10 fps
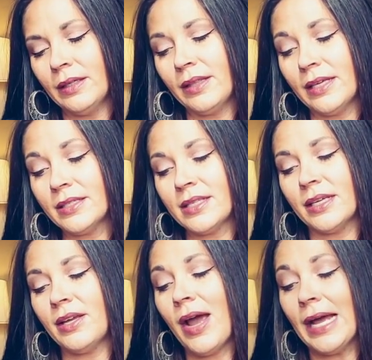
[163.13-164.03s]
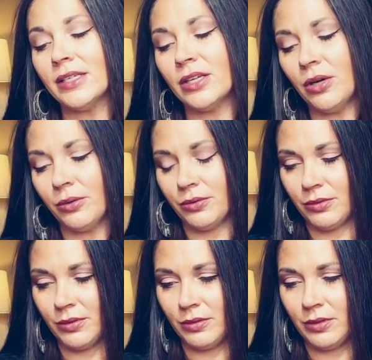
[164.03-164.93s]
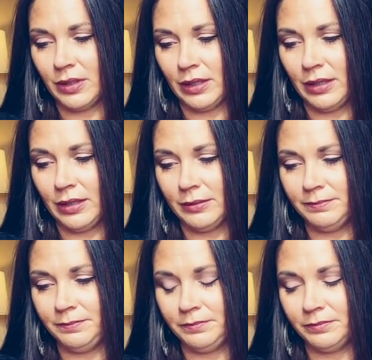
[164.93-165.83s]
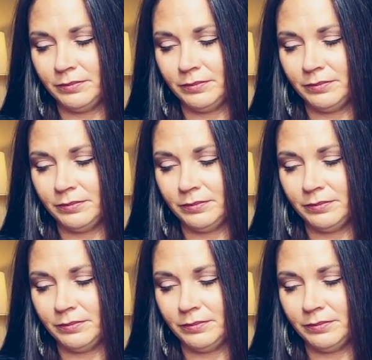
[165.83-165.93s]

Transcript: things that you had to go through, um,